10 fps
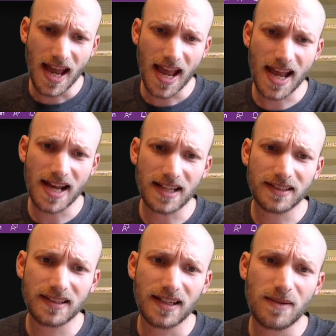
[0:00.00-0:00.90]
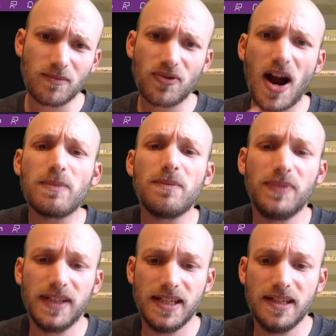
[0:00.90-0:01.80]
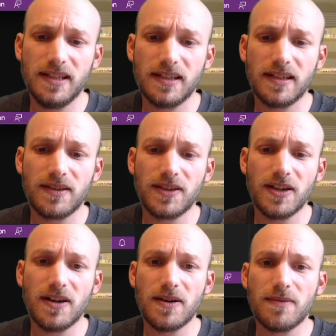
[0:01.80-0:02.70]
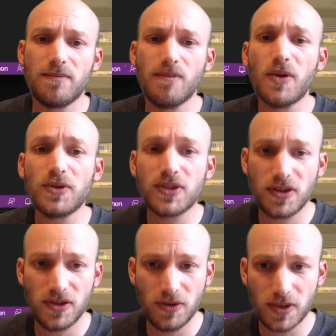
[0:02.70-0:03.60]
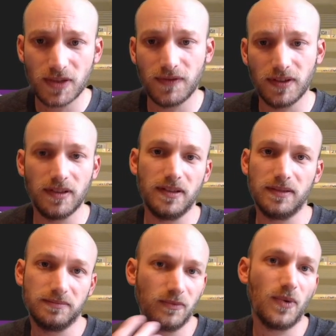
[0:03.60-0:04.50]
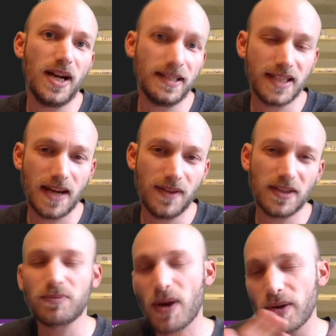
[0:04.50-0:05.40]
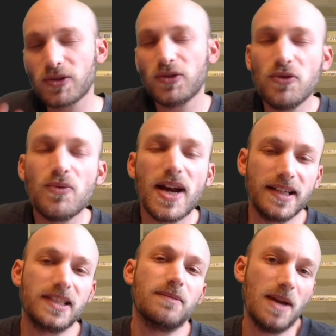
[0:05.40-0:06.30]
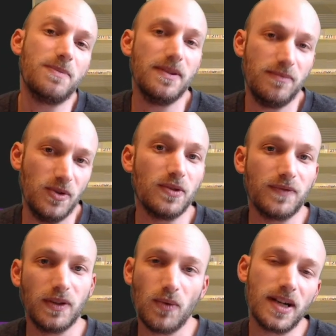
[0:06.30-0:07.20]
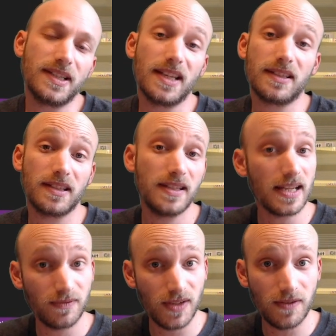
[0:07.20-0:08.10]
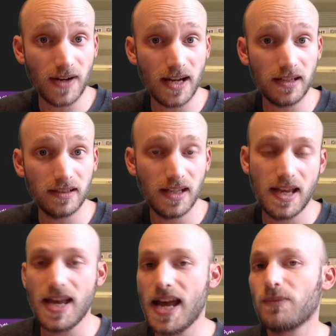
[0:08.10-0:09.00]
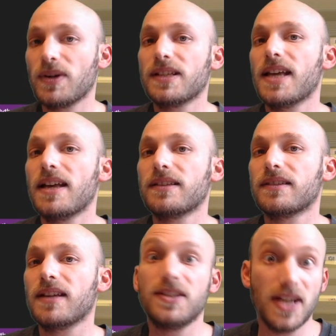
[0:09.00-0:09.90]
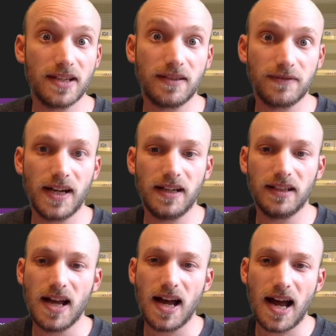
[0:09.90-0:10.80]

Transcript: And probably the most useful way to save, there's probably two ways that might be useful. One is as a CSV file, and one is as a JSON file.